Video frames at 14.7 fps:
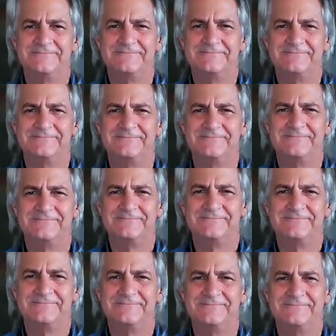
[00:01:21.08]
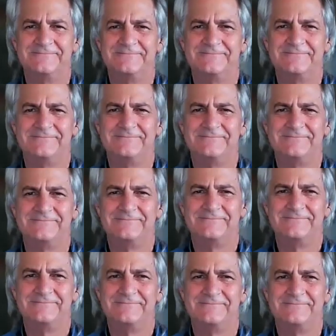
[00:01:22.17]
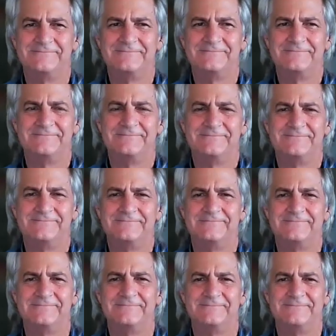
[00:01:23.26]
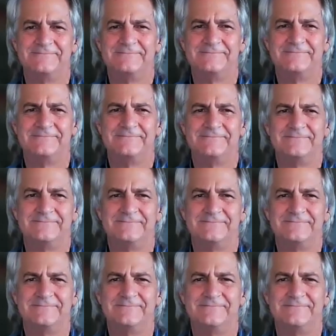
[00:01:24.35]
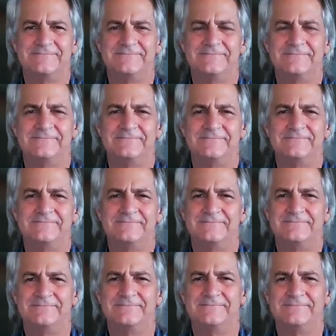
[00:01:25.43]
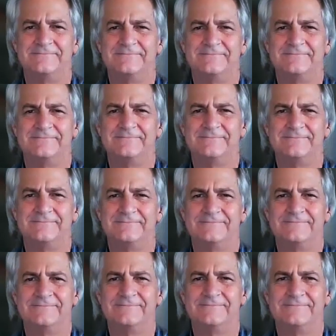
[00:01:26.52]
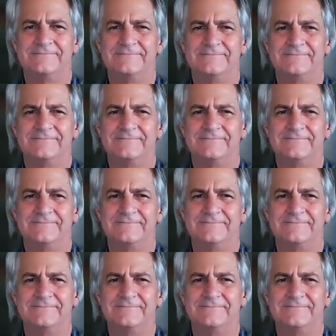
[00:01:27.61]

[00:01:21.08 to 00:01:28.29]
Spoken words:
The person shown says nothing.